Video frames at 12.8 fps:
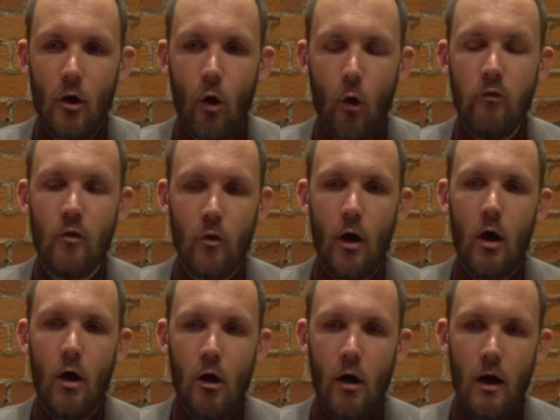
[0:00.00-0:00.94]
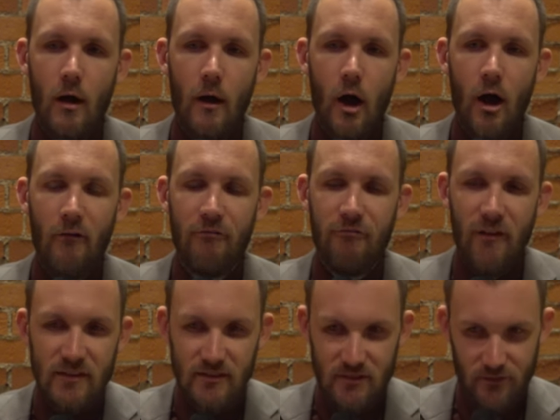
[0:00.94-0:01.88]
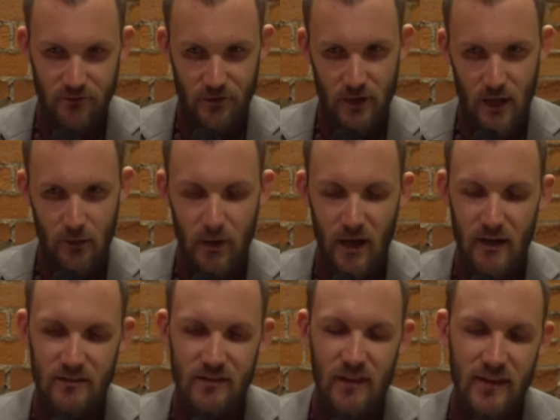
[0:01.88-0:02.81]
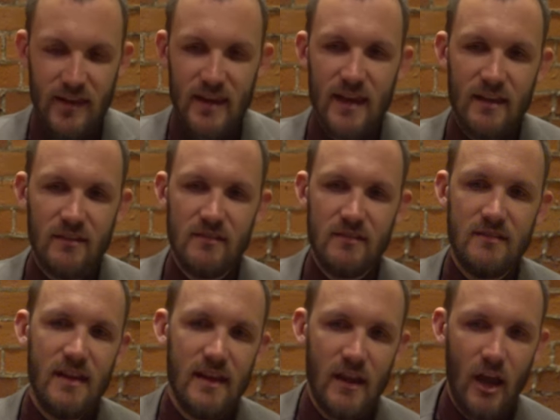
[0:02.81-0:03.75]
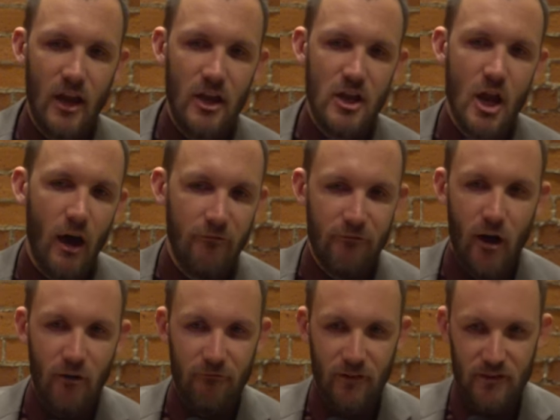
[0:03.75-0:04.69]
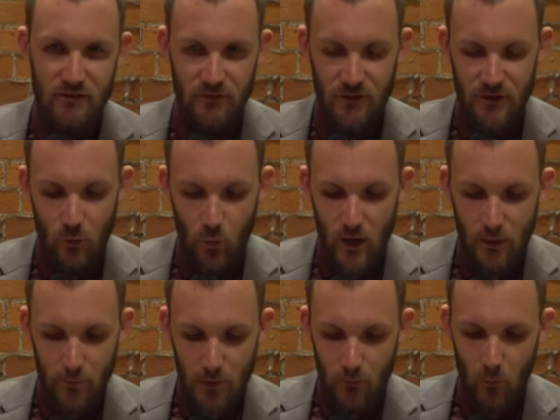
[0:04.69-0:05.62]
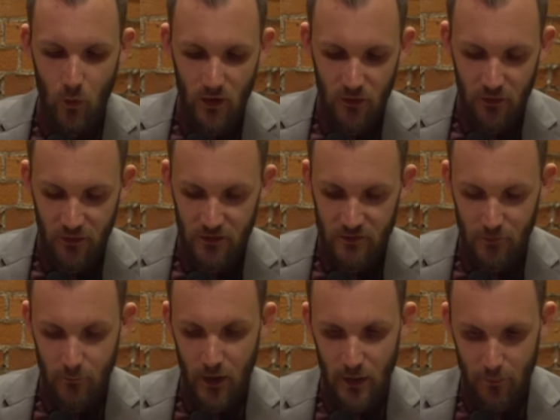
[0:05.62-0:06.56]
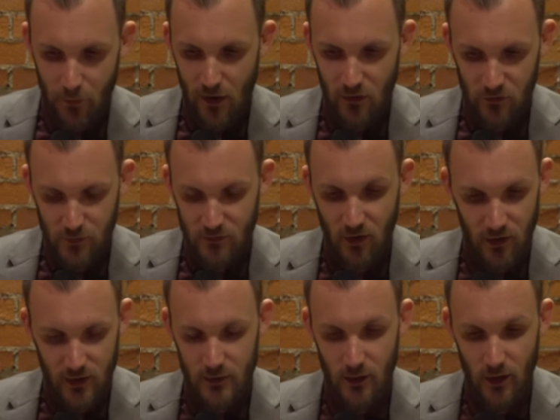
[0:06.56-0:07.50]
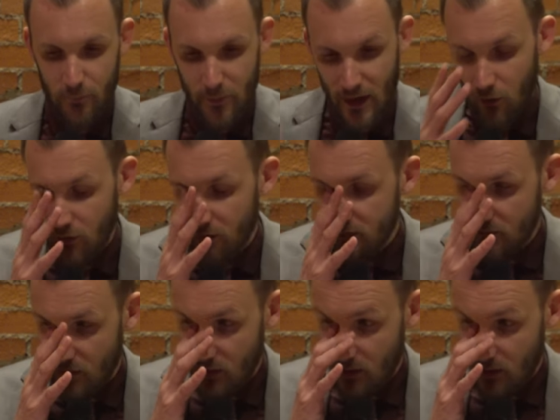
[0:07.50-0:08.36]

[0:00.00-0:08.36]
overall, offensively, I'm not going to say the Kings did enough offensively to win, but one of the things that Mike Brown has been talking a lot about is